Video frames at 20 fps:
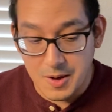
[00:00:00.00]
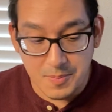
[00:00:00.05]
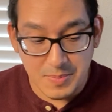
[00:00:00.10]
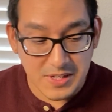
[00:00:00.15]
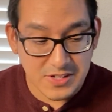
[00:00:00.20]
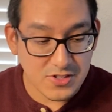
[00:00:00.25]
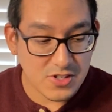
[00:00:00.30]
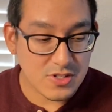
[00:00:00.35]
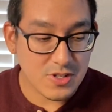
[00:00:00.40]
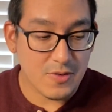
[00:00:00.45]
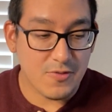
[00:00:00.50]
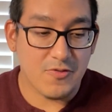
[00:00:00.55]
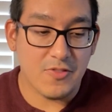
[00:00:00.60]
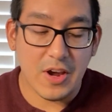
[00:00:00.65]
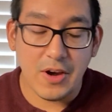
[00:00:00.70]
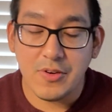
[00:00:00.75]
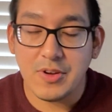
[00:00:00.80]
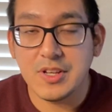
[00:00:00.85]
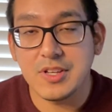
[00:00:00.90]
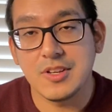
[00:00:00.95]
This is a
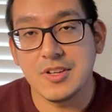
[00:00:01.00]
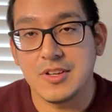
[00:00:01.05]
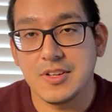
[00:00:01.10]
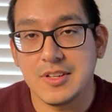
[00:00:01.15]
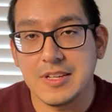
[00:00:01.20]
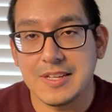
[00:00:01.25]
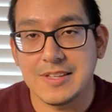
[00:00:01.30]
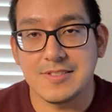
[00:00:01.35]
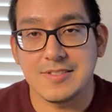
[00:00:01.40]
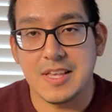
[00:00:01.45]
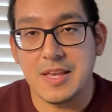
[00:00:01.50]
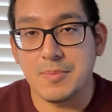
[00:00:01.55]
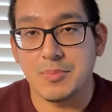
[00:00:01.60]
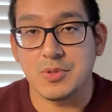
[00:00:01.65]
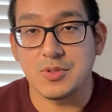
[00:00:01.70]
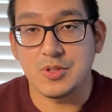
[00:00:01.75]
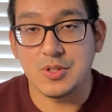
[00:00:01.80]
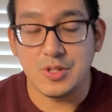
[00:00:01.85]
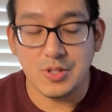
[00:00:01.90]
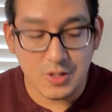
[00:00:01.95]
very good example
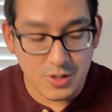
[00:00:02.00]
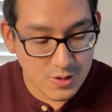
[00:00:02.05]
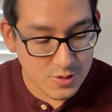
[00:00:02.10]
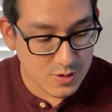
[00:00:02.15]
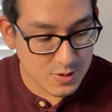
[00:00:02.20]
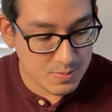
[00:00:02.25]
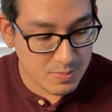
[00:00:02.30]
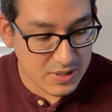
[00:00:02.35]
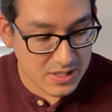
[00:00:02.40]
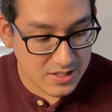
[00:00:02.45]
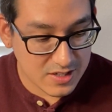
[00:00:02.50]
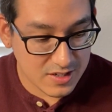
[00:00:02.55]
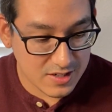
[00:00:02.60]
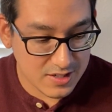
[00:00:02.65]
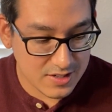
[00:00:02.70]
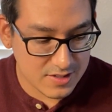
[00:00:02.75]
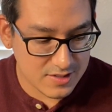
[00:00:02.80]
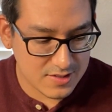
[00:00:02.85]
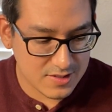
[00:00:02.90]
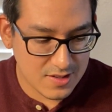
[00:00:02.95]
to use
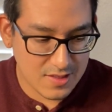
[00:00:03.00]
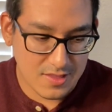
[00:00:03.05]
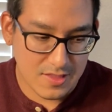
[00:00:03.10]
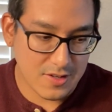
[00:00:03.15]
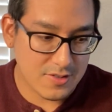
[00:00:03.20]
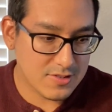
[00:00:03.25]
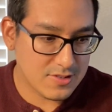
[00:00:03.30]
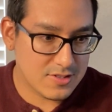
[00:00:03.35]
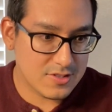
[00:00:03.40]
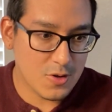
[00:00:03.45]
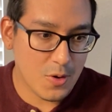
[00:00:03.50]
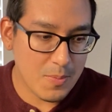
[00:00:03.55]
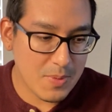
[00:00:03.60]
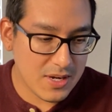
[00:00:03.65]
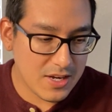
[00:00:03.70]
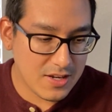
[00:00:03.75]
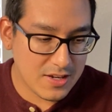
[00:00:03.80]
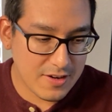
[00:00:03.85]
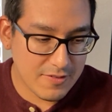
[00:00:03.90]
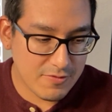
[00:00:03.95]
because there's so
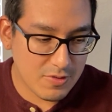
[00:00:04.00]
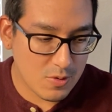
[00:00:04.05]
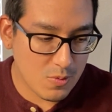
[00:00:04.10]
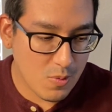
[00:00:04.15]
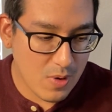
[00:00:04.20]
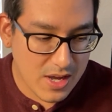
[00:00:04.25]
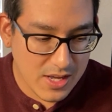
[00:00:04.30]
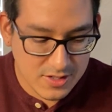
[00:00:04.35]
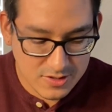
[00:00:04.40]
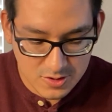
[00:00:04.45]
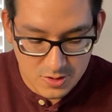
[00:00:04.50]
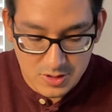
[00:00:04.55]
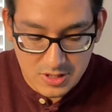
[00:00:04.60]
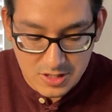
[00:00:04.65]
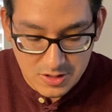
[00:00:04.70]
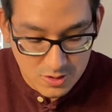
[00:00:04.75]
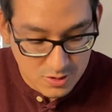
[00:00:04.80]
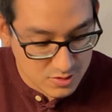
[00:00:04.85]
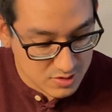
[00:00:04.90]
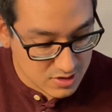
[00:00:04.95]
many different ways. You
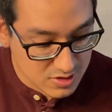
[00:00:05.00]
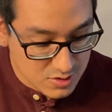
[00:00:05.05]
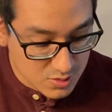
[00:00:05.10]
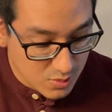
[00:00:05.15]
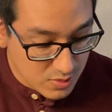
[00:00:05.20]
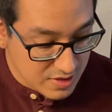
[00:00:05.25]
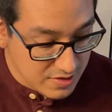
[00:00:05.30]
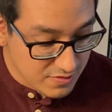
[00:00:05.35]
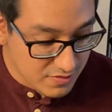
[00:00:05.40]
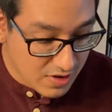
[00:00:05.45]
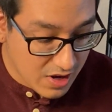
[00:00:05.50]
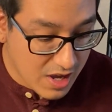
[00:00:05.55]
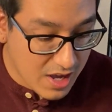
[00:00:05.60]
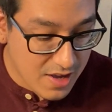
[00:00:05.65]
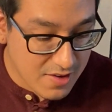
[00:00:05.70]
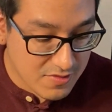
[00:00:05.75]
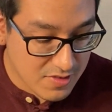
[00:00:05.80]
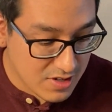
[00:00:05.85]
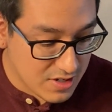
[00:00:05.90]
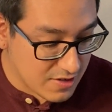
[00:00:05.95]
can use the
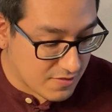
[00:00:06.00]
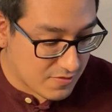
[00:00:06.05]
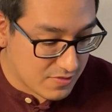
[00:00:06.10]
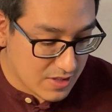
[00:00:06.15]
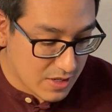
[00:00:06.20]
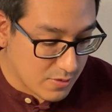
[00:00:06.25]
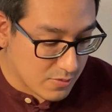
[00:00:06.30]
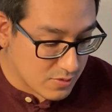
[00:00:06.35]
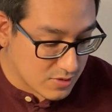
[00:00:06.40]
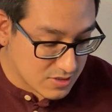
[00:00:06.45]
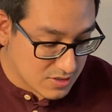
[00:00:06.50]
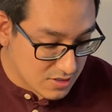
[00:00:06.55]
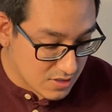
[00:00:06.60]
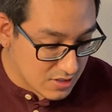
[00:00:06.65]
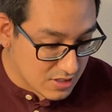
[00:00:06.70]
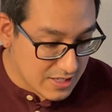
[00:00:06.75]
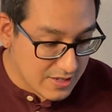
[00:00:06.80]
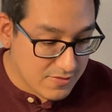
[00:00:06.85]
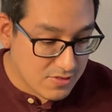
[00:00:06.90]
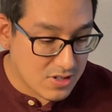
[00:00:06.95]
25, and if there was
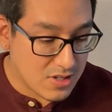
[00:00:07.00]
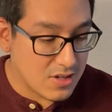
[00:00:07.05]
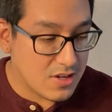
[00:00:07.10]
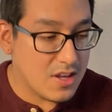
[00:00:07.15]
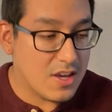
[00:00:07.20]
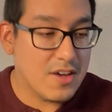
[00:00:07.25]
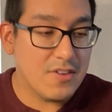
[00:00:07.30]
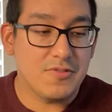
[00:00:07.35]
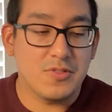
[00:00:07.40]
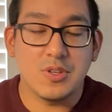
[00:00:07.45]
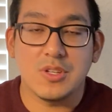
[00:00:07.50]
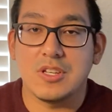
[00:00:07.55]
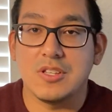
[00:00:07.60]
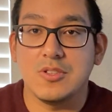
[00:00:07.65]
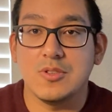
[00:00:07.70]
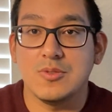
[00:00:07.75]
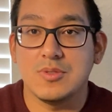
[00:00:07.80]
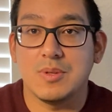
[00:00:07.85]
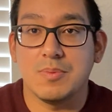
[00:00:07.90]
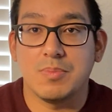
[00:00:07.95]
given enough, you can
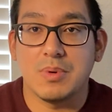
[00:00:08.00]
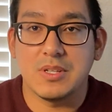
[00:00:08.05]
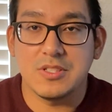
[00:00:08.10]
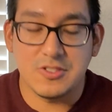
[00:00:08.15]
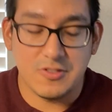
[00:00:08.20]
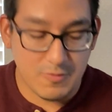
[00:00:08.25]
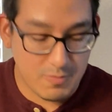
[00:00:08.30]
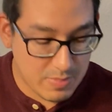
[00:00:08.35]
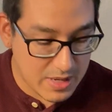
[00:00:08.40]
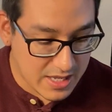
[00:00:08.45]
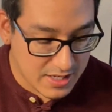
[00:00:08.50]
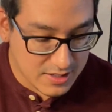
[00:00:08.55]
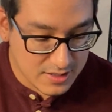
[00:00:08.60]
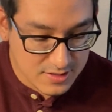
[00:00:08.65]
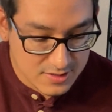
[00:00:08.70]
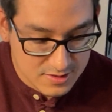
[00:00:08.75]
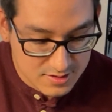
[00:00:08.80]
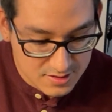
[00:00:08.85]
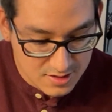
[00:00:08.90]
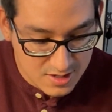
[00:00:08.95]
use a bunch of
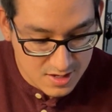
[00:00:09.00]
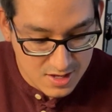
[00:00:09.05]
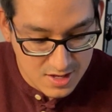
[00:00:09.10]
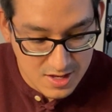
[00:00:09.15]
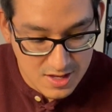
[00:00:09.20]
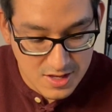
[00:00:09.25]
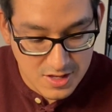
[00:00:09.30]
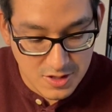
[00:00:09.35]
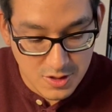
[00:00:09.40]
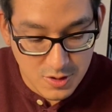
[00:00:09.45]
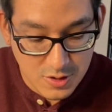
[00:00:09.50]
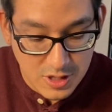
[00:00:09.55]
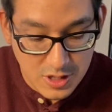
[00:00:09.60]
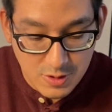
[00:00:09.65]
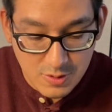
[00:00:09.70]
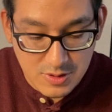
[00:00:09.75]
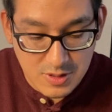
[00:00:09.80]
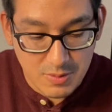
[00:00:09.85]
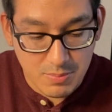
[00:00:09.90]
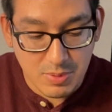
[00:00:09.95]
pennies. You can
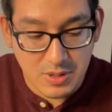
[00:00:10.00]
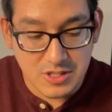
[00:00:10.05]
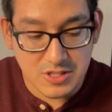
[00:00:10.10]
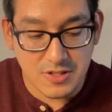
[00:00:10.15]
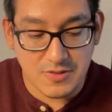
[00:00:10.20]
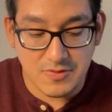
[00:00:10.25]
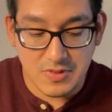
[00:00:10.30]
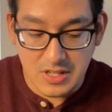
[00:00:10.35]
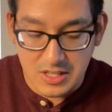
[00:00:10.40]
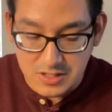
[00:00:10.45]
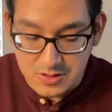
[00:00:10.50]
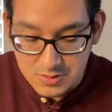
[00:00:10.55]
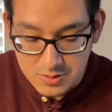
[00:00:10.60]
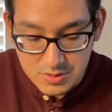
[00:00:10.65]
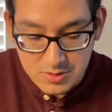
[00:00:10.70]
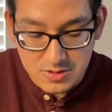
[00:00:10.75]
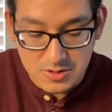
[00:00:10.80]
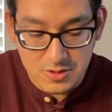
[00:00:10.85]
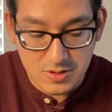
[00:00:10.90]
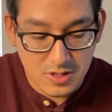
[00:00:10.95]
use a bunch of
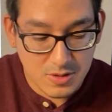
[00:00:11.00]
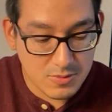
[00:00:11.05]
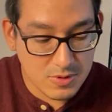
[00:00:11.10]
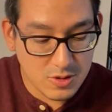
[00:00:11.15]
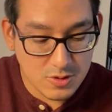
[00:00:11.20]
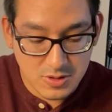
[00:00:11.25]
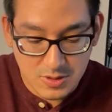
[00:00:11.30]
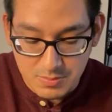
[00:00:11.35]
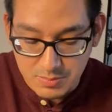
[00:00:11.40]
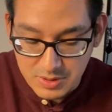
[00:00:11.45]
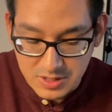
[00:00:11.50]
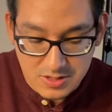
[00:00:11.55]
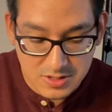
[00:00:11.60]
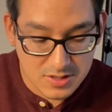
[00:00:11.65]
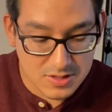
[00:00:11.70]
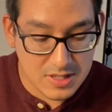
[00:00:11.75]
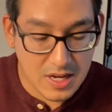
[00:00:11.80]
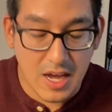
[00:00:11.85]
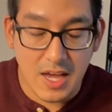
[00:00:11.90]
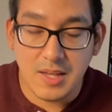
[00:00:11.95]
nickels, you can use a bunch
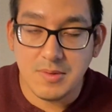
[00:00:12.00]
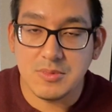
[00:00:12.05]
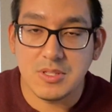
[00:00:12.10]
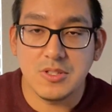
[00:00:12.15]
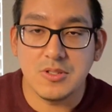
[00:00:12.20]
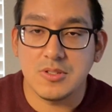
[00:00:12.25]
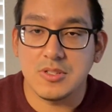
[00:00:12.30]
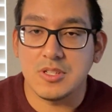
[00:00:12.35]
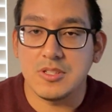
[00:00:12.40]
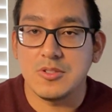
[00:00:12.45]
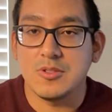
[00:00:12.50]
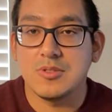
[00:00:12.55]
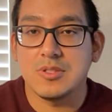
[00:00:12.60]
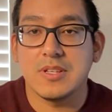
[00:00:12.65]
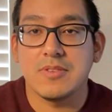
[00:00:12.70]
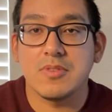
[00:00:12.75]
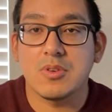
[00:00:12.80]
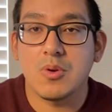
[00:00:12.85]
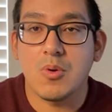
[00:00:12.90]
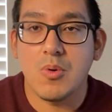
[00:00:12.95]
of dimes, and you can use
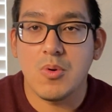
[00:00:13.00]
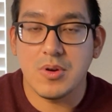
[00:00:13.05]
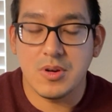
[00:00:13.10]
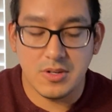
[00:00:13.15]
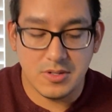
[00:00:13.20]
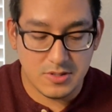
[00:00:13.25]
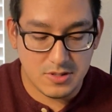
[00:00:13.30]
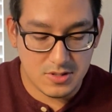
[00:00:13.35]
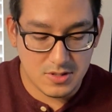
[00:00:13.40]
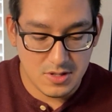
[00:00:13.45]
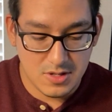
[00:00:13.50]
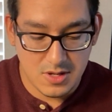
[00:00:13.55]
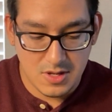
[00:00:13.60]
even quarters.